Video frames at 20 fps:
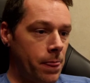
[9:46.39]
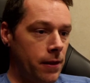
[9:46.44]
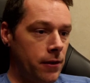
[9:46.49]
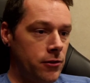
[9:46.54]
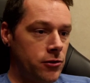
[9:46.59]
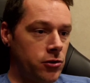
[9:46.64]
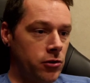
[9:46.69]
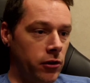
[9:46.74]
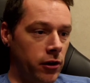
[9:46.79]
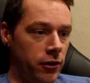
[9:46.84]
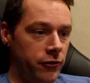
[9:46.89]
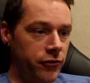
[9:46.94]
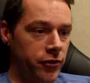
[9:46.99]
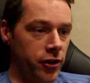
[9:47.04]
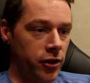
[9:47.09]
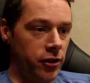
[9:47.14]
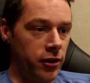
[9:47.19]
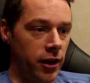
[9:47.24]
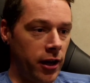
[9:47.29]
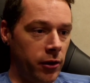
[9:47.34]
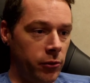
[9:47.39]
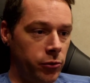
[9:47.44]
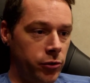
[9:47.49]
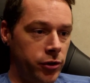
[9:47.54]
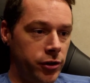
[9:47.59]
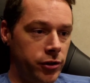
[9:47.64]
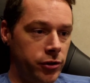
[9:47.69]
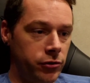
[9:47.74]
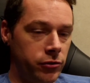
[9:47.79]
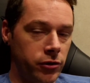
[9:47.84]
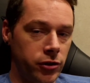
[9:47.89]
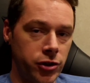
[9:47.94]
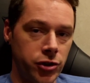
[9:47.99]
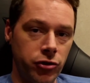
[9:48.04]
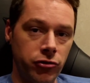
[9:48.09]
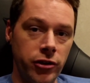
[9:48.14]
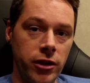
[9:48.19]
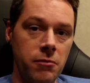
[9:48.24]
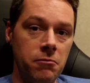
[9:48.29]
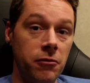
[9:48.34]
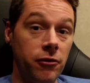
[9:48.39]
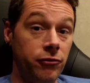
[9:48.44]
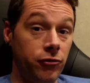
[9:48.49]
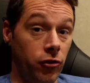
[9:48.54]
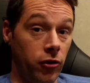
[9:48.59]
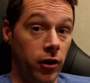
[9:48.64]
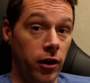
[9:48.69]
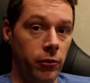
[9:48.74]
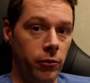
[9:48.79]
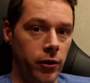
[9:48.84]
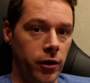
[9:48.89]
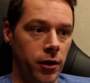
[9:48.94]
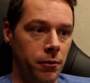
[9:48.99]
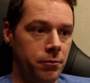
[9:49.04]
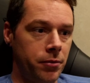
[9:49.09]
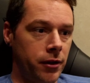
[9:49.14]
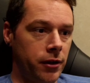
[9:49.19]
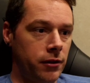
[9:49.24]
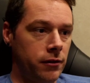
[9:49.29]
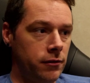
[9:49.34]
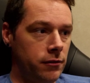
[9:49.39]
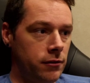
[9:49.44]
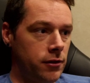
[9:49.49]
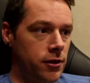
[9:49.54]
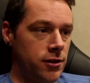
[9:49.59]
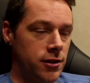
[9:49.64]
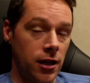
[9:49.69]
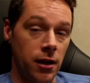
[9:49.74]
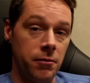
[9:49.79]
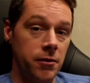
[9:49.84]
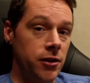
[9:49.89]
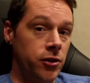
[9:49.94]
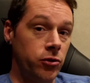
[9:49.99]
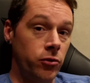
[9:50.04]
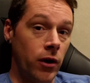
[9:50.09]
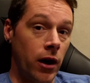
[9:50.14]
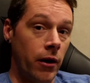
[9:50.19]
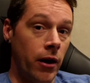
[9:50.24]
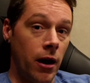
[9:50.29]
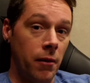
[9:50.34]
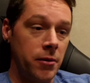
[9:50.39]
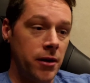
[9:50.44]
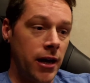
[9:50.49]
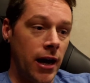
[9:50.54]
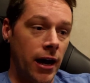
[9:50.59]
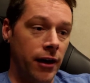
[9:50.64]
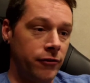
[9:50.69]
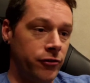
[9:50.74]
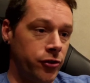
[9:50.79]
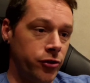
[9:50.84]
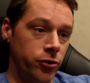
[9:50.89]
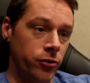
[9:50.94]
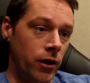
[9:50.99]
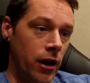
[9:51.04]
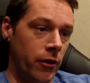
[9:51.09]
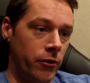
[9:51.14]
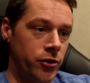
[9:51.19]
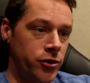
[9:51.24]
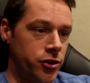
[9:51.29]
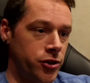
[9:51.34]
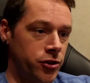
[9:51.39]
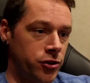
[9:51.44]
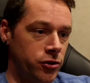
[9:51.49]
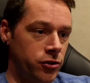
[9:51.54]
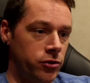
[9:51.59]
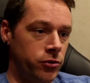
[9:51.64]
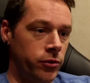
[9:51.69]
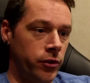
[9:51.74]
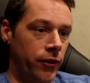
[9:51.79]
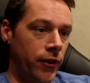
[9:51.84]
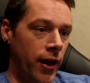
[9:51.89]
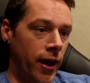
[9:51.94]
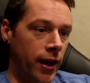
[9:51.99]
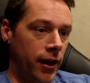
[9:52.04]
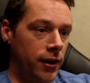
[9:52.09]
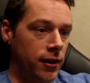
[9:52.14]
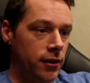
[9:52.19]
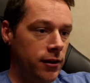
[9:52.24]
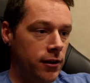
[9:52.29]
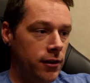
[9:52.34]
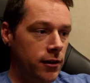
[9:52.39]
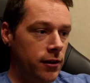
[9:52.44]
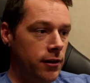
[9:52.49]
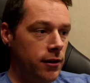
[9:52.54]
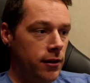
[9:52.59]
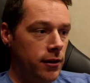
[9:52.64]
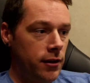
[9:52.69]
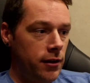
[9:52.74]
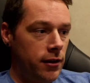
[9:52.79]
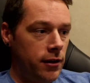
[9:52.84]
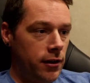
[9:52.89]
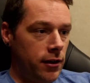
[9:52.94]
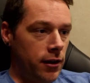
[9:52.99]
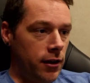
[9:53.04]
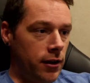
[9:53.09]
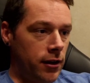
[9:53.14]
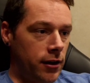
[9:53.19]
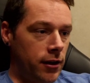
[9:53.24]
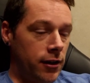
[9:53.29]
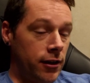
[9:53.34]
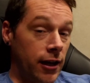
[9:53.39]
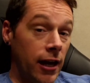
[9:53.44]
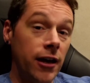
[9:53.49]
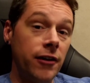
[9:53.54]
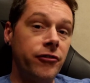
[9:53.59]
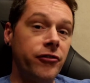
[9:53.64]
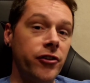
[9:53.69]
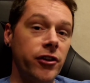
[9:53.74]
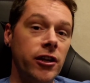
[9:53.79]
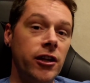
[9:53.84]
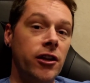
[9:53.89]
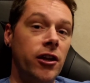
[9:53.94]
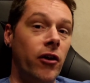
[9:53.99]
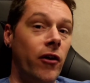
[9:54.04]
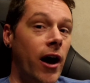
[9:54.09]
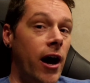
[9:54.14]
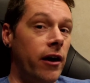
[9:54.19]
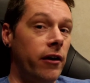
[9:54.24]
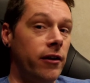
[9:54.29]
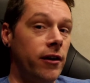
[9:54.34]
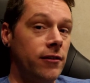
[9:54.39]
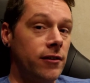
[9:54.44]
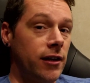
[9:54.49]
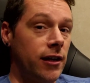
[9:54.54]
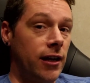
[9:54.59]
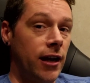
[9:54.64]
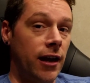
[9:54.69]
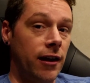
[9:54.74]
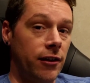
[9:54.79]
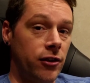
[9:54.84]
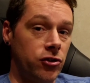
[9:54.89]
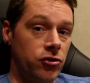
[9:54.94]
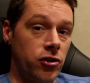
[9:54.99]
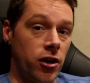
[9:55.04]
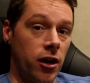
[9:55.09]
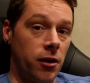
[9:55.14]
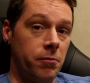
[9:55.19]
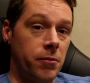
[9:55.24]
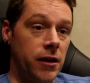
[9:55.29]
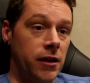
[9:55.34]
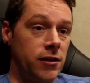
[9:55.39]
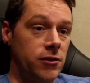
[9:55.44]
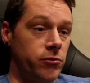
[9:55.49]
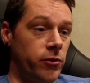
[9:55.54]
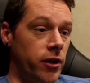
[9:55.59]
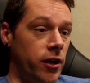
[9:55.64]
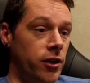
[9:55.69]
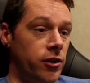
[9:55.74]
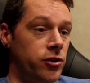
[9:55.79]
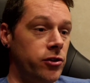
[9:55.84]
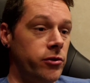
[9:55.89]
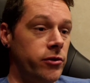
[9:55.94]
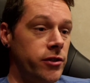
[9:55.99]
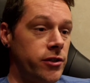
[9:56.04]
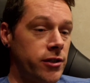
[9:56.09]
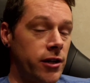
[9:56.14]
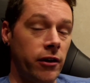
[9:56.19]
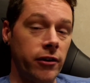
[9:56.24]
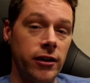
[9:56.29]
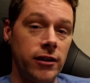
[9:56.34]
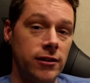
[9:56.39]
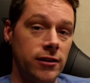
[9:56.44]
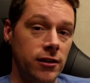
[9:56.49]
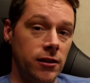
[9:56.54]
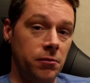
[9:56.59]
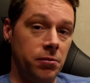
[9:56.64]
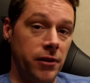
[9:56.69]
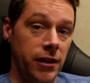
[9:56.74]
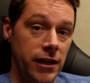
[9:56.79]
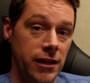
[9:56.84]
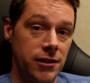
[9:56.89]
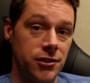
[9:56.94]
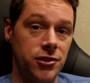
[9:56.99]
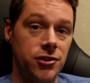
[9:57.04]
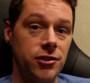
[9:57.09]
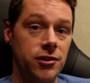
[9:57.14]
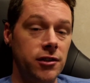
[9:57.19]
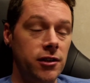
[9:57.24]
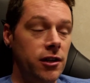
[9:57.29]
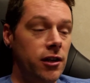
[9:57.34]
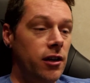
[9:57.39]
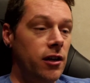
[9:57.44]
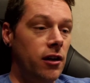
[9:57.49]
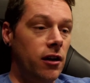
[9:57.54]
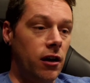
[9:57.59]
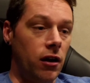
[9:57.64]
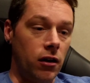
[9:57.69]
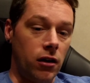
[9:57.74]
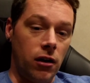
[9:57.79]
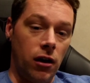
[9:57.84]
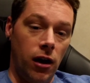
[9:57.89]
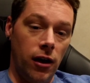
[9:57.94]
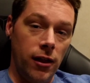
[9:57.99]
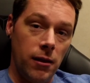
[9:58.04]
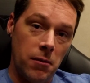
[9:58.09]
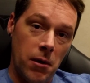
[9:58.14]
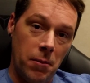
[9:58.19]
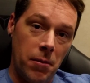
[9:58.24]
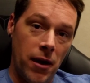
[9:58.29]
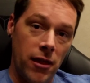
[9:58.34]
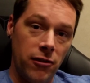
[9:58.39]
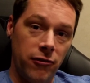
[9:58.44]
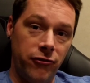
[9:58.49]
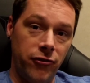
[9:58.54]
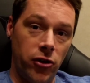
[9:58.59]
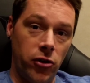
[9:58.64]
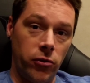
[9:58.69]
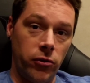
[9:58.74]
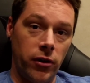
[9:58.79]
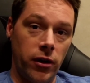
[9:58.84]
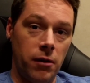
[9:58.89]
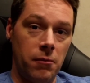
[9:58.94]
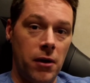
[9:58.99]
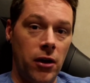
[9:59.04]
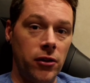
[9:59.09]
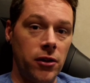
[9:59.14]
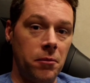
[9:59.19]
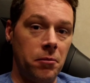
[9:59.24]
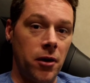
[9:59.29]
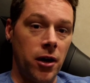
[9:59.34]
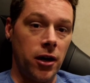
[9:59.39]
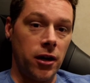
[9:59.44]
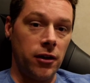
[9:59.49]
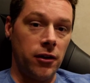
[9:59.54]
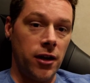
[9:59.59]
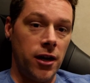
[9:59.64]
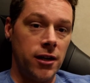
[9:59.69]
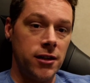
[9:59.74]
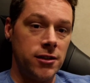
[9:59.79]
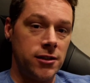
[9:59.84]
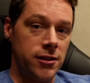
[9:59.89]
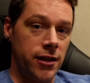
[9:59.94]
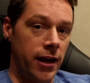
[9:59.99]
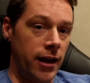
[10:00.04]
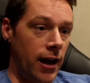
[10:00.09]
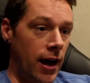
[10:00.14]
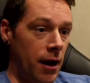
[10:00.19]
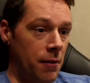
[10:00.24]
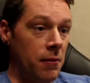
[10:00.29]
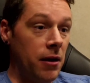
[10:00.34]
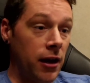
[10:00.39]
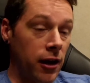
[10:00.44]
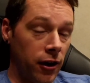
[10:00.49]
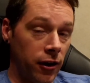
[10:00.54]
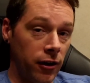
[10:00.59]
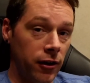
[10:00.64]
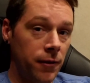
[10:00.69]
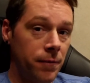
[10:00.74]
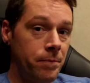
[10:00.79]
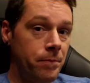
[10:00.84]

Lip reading: So I figured I would do a stream before I went up, and because that'll be a 2 hour. I'll be gone for 2 hours just doing that. Thankfully, though, I don't have to get out of the truck, because what I'll do is I'll get to the place, call them up on the phone when I'm out in the parking lot, and say I'm here.